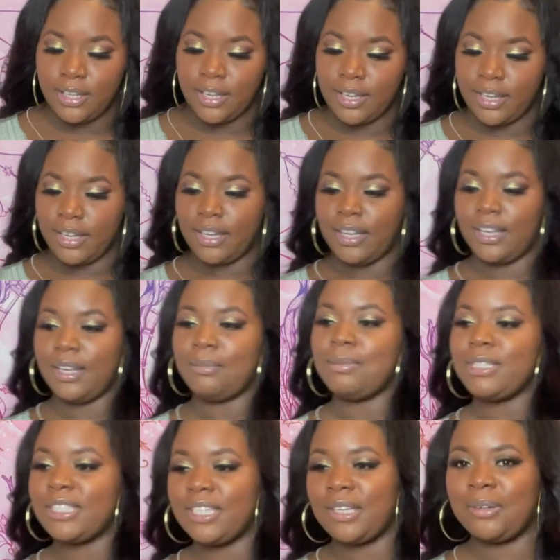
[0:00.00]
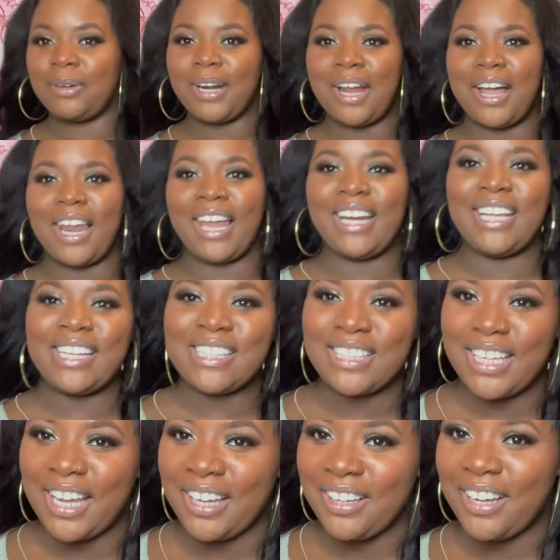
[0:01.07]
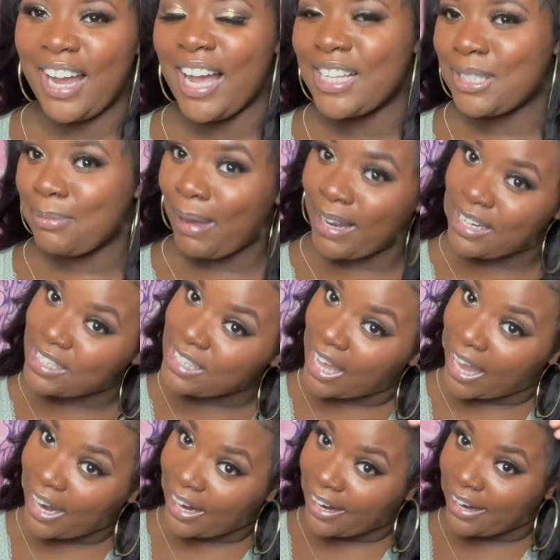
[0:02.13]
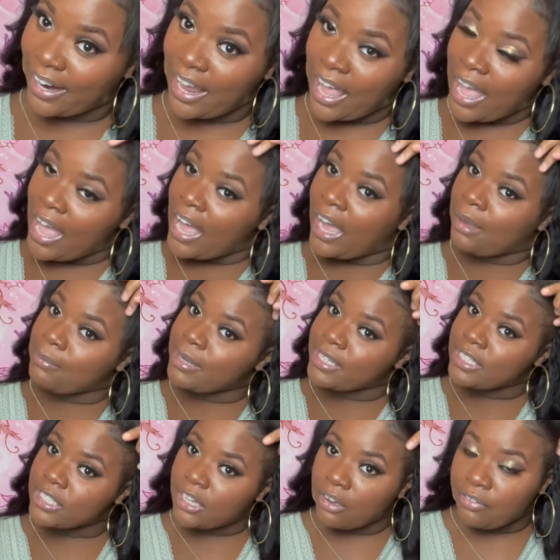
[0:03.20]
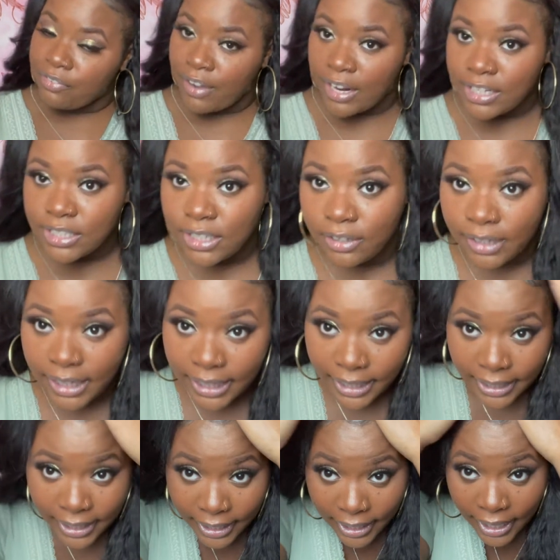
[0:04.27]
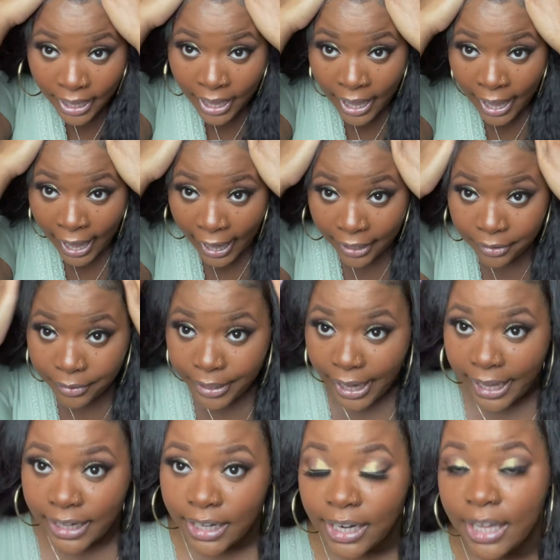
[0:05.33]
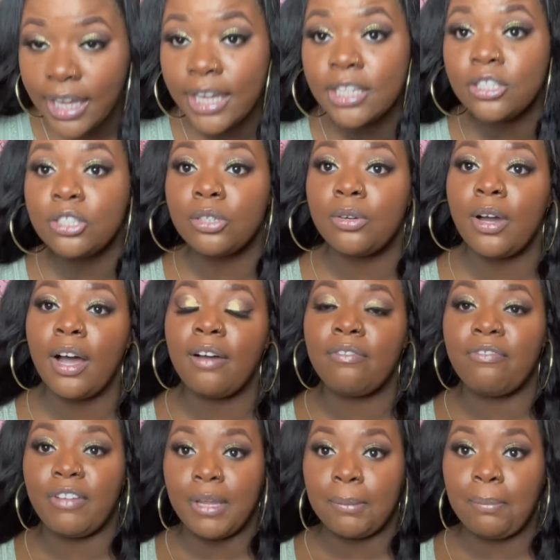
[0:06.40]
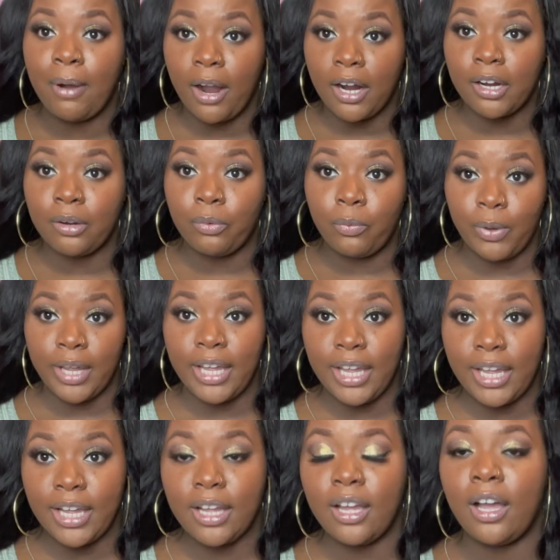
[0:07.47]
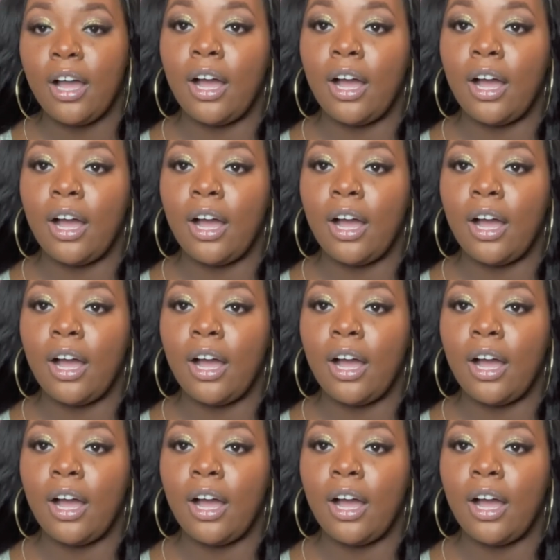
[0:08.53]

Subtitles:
Let me see what all I need to tell you guys about this hair. I mean, so far so good. I created it into a V-part wig.